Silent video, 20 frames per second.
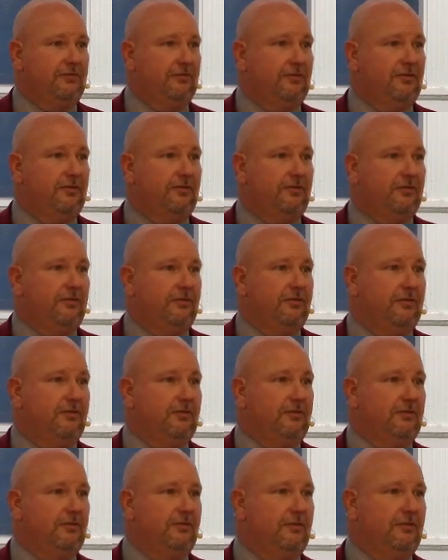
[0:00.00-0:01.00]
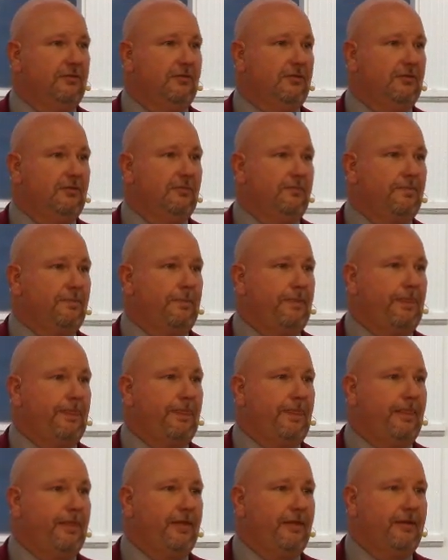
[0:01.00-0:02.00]

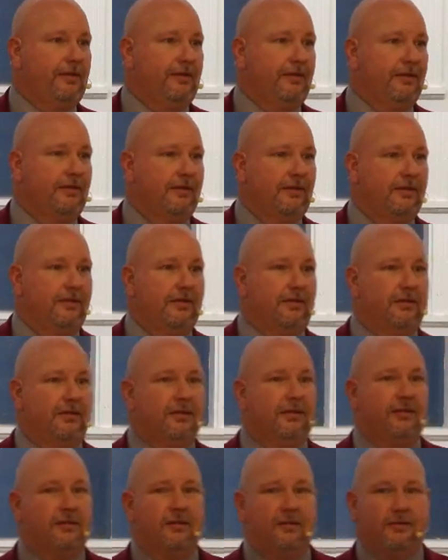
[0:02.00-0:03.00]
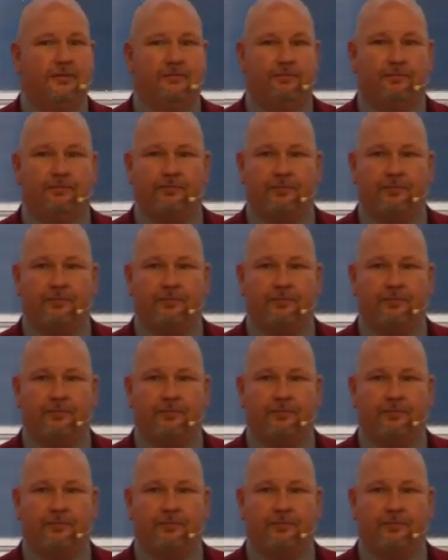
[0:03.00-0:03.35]
Nobody speaks.